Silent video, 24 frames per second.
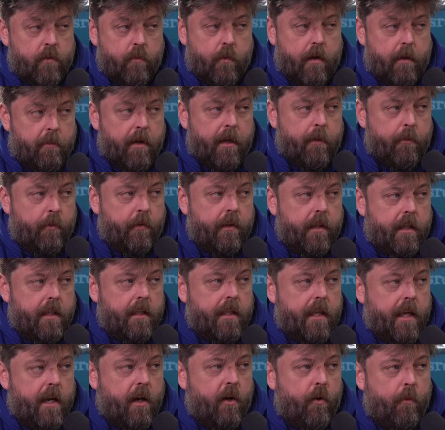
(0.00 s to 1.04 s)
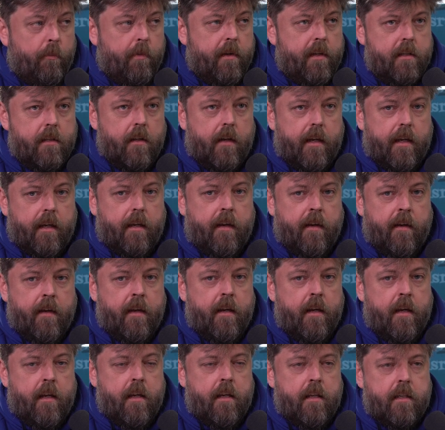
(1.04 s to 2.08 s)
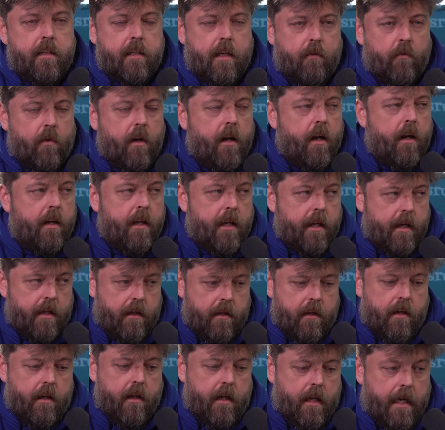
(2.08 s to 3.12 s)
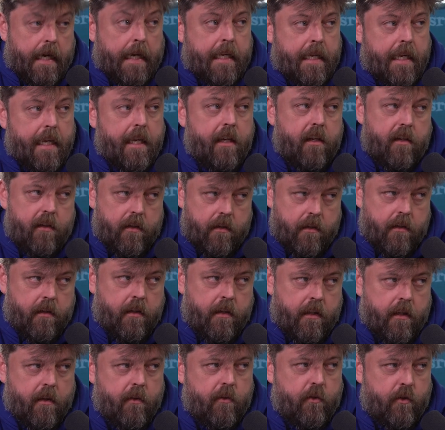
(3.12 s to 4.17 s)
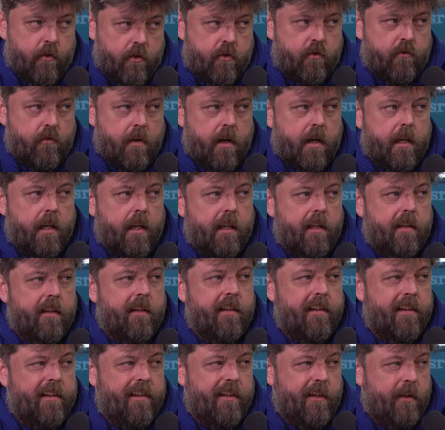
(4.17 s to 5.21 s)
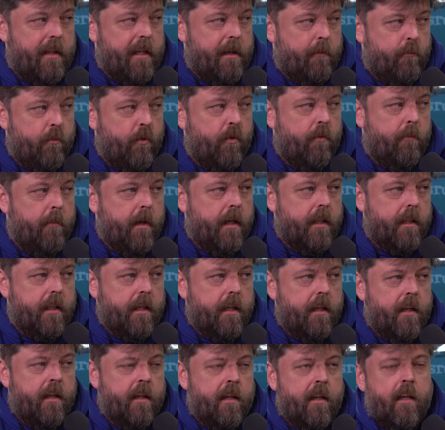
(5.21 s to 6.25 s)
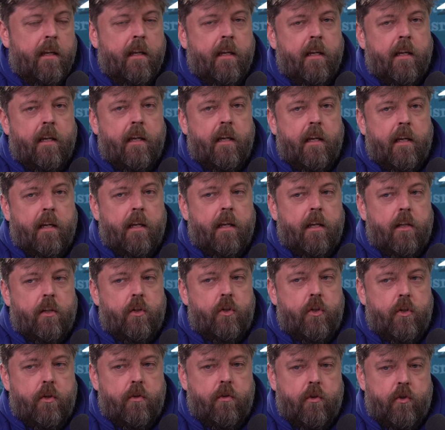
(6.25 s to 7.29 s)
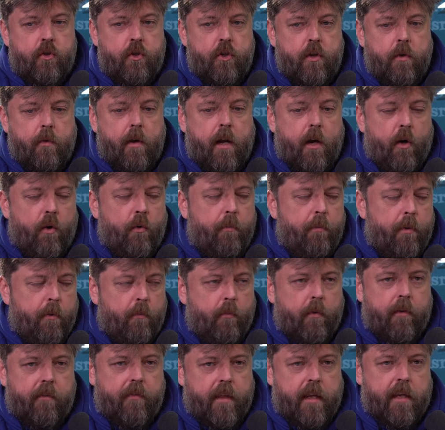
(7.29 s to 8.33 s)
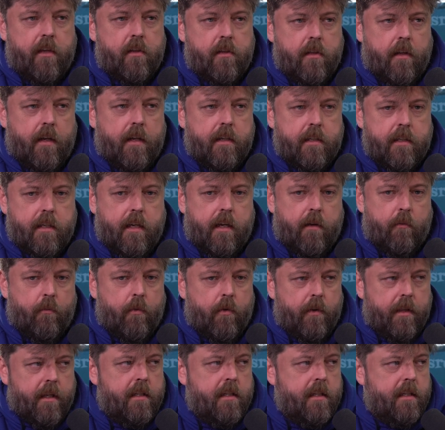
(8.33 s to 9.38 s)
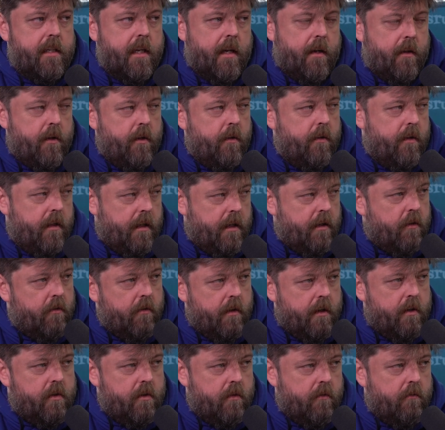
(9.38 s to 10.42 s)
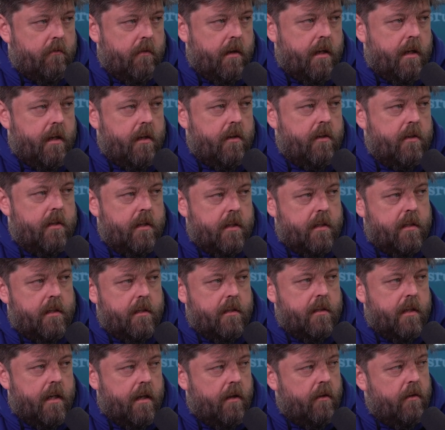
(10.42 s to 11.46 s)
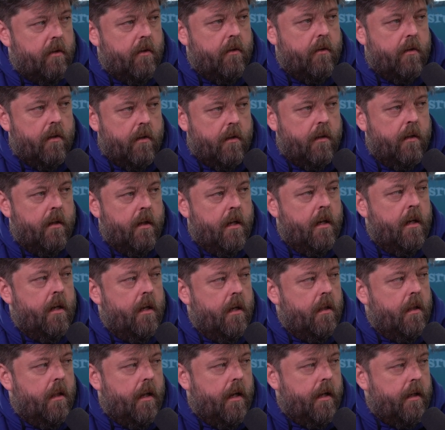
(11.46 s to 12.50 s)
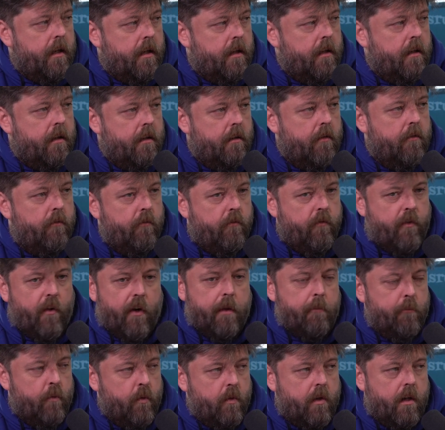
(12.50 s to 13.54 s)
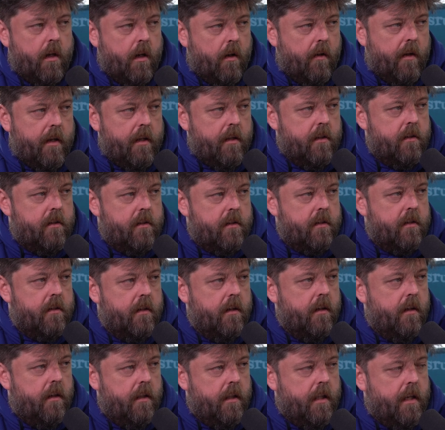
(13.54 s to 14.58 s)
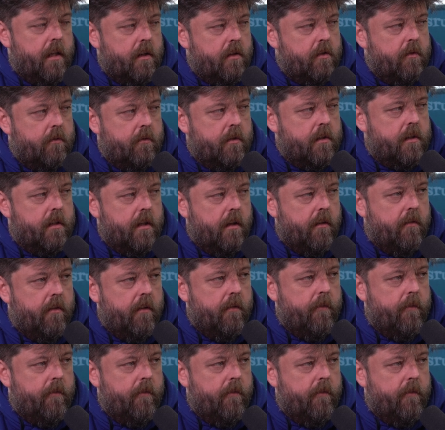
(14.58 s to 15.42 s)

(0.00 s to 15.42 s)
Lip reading: where people need the help, is like saying, right, okay, I get, you're struggling, you need more money. Do you help them with things like saying, well, this is how you can increase your reach, this is how you can like find more clients and that sort of stuff?